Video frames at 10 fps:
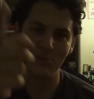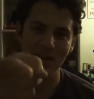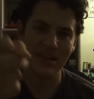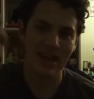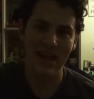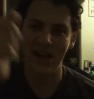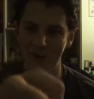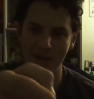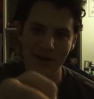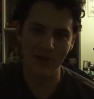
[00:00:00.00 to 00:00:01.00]
with, I
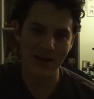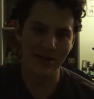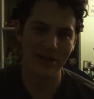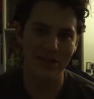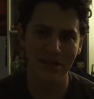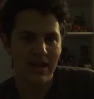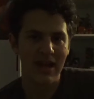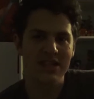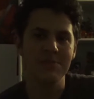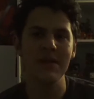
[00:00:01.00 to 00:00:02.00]
agree with.
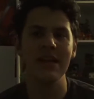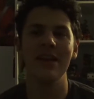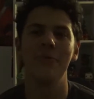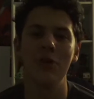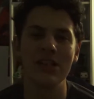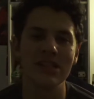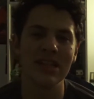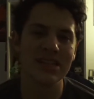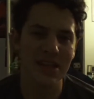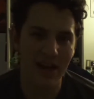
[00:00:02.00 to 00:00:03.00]
And speaking of which,
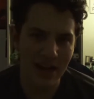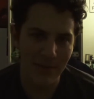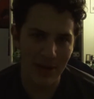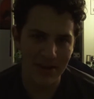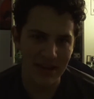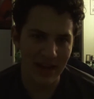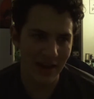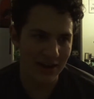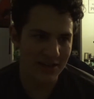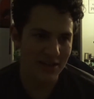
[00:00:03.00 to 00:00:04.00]
let's talk about the
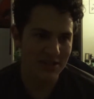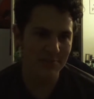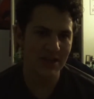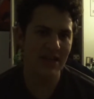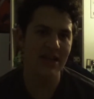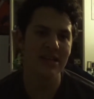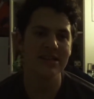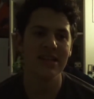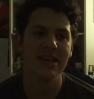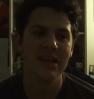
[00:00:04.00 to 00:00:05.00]
characters,
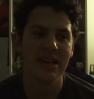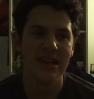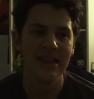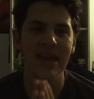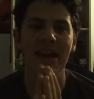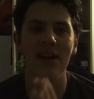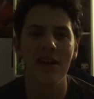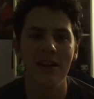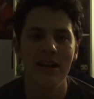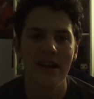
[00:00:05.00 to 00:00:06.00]
because they
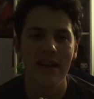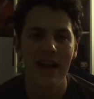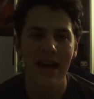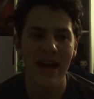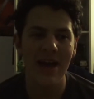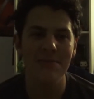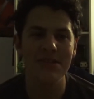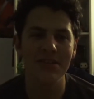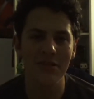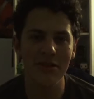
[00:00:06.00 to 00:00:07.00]
are
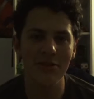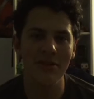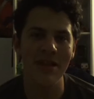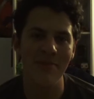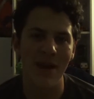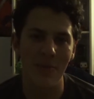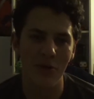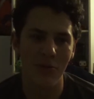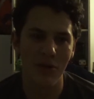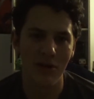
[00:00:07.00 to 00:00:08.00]
absolutely
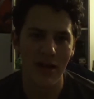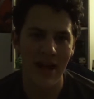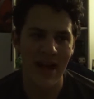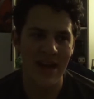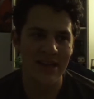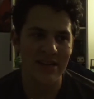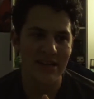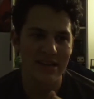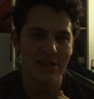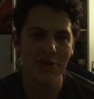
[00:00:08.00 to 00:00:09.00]
memorable and
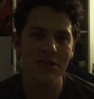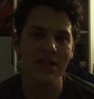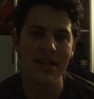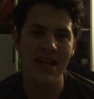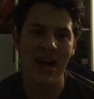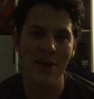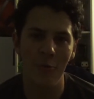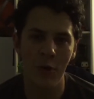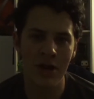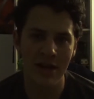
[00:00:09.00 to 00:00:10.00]
totally not
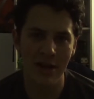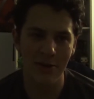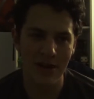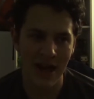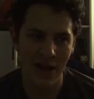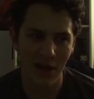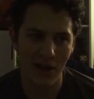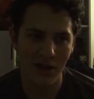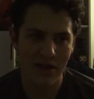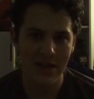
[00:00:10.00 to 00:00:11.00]
one note at
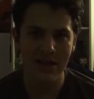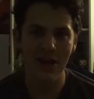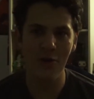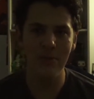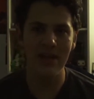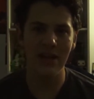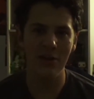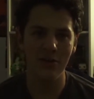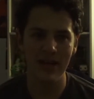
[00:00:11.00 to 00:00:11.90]
all. Romeo